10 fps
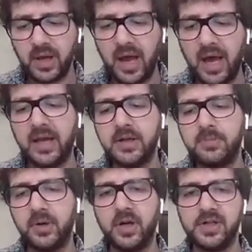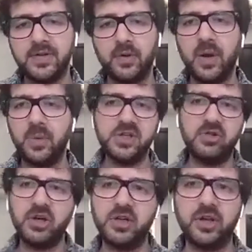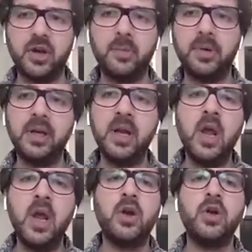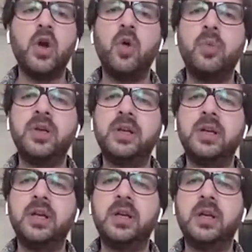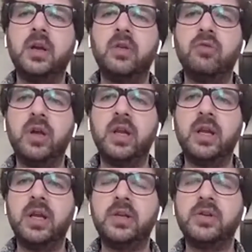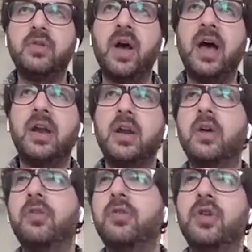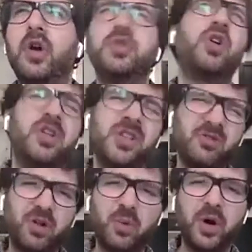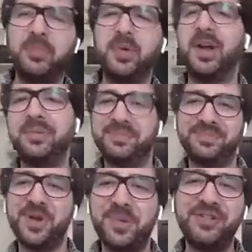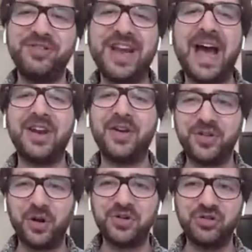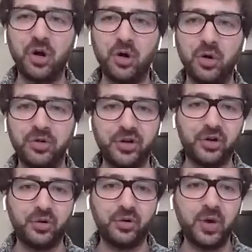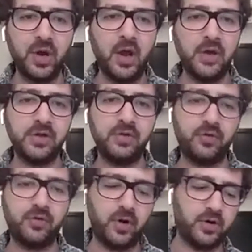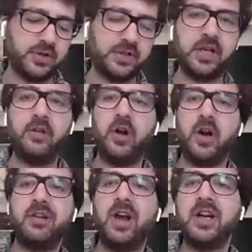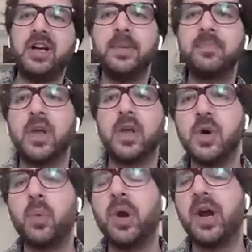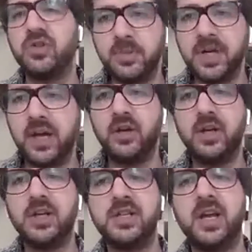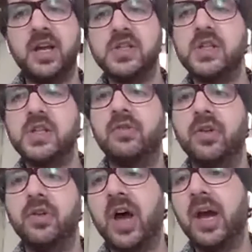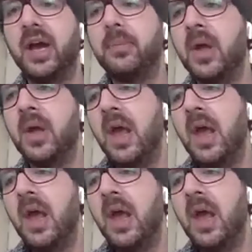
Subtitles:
And because of the way we'd structured the company, nobody really sort of had enough control, is the wrong word, but nobody really had enough control to sort of steer our direction. And so when I dropped out of uni to take this thing full time,